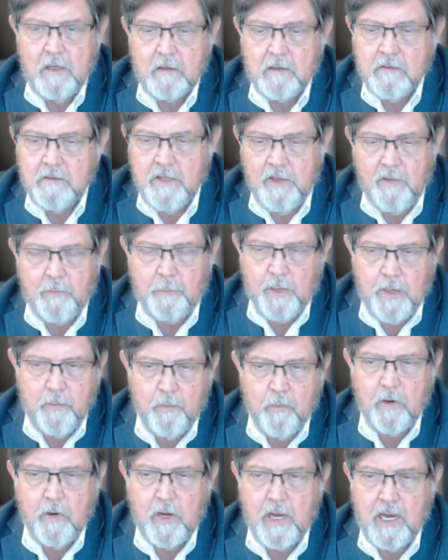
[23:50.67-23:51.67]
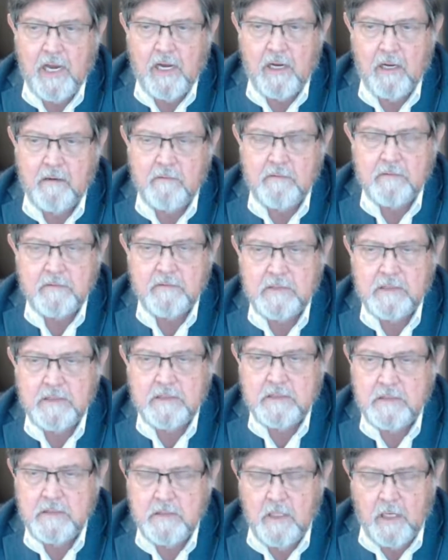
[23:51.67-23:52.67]
These people have
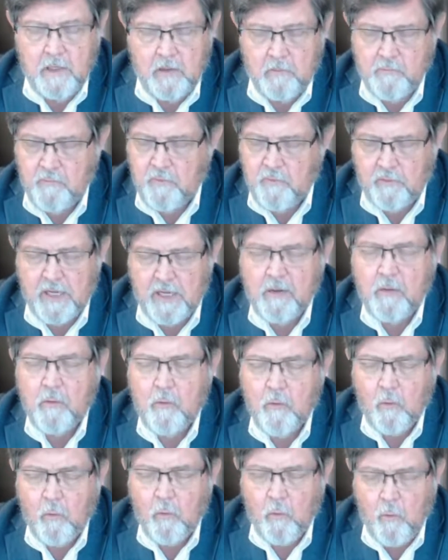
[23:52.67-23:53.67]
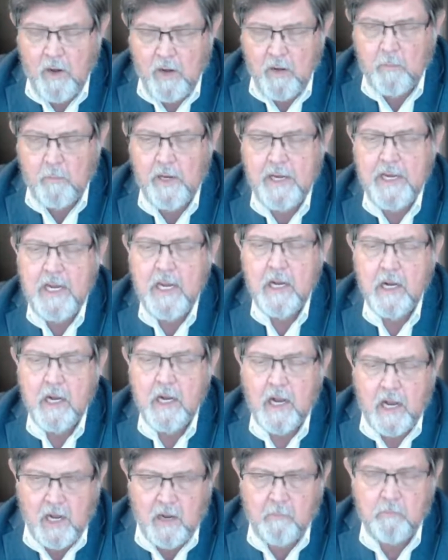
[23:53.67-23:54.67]
just incredibly
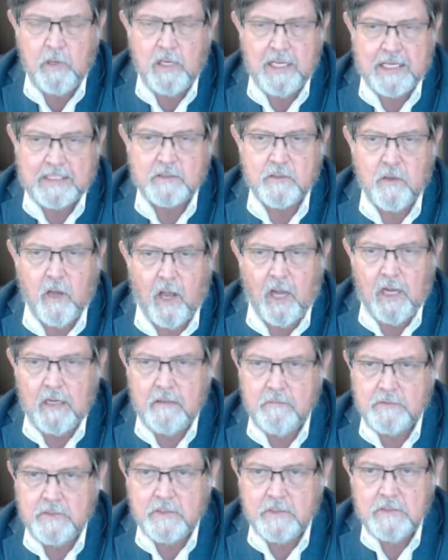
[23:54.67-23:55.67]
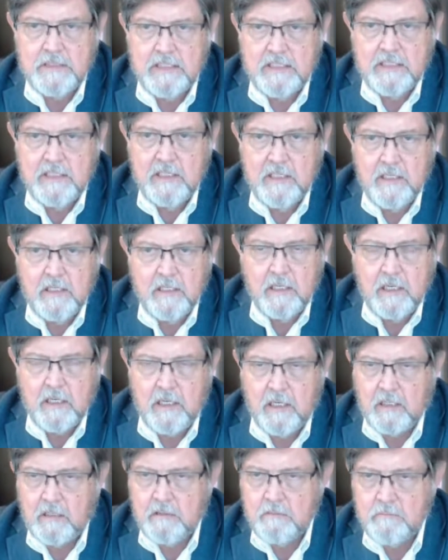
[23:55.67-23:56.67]
complex lives.
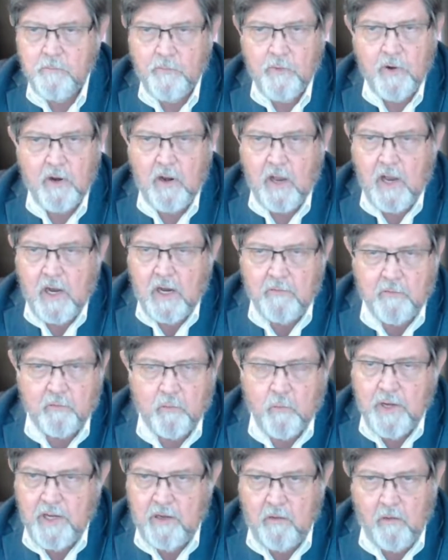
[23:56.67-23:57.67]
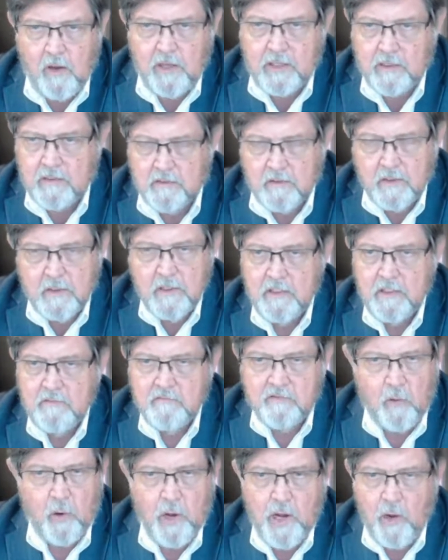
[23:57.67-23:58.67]
Their lives read like a
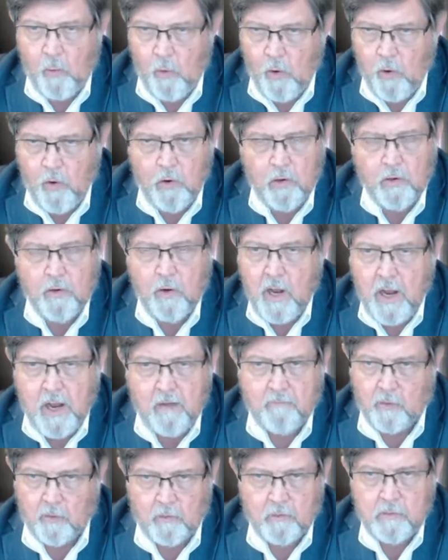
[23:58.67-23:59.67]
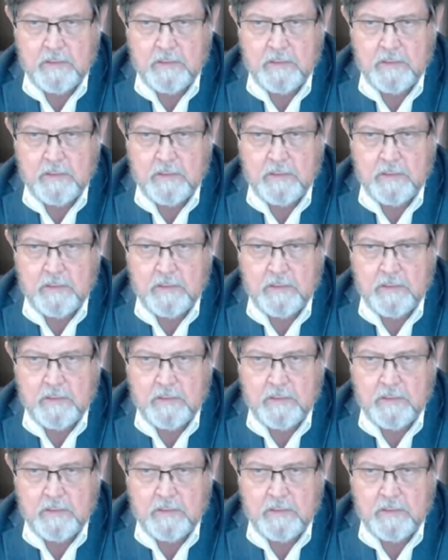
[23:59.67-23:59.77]
very long novel.